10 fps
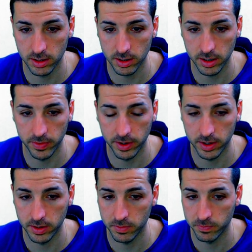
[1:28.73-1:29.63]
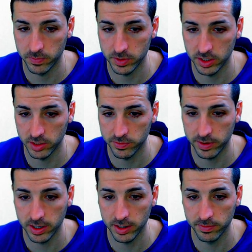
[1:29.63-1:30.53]
and then series
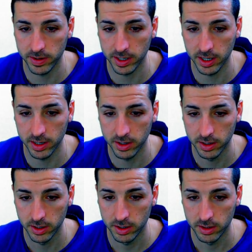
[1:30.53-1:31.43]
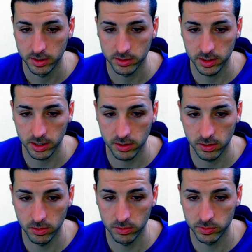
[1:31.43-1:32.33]
5 again, stack
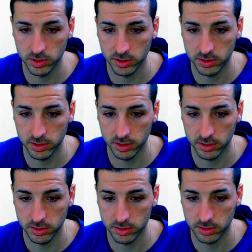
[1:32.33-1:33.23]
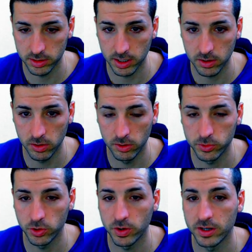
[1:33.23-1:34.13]
column, series 6, stack column. So
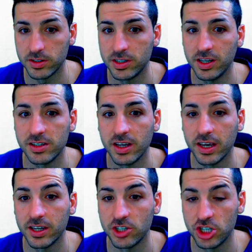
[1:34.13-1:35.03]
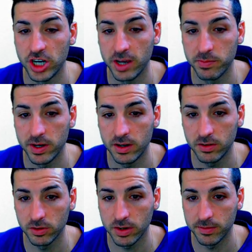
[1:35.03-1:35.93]
you can see it's taking shape now.
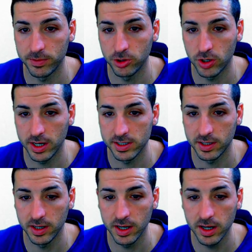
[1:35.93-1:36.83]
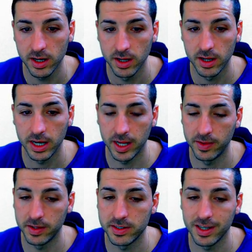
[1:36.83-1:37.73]
You can visualize it here. And
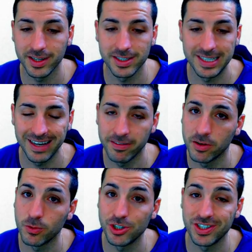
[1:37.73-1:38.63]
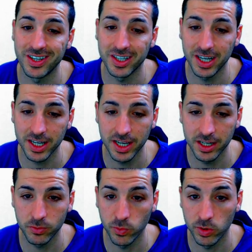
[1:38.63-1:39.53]
then series 7, which is the
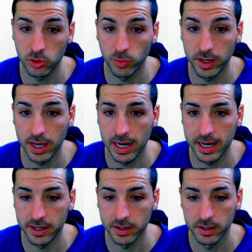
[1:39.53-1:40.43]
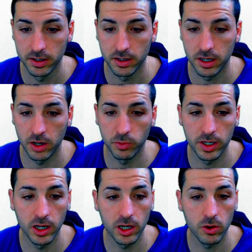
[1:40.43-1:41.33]
target, we want it to be aligned. And we
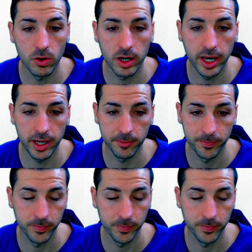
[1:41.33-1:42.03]
click OK.